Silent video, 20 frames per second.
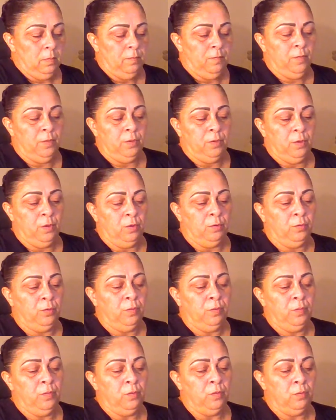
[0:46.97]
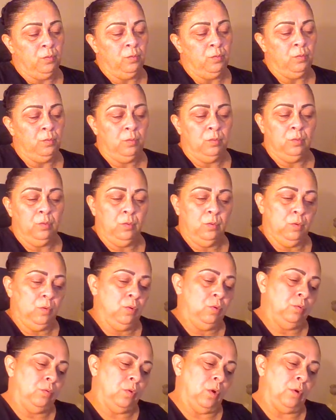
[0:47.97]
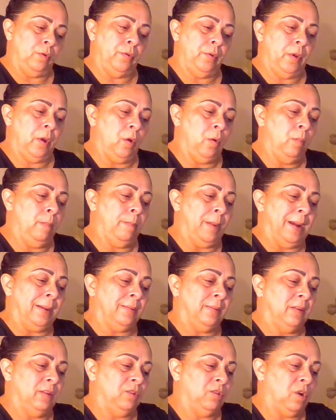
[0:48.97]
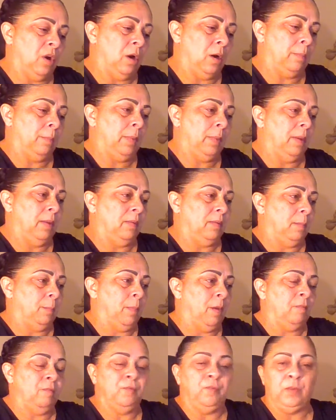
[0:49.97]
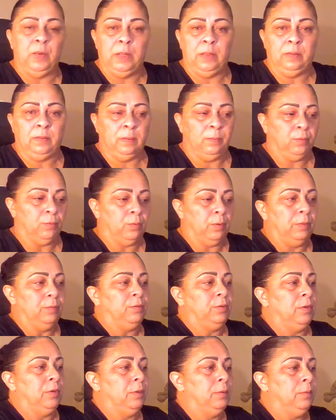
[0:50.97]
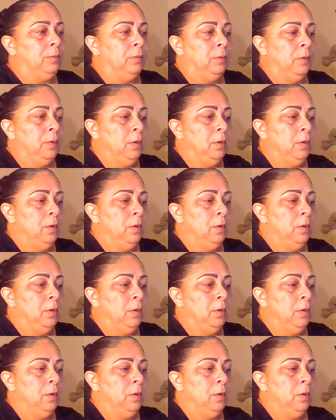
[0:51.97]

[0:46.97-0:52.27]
For those of you who don't know, Boxycharm is a monthly subscription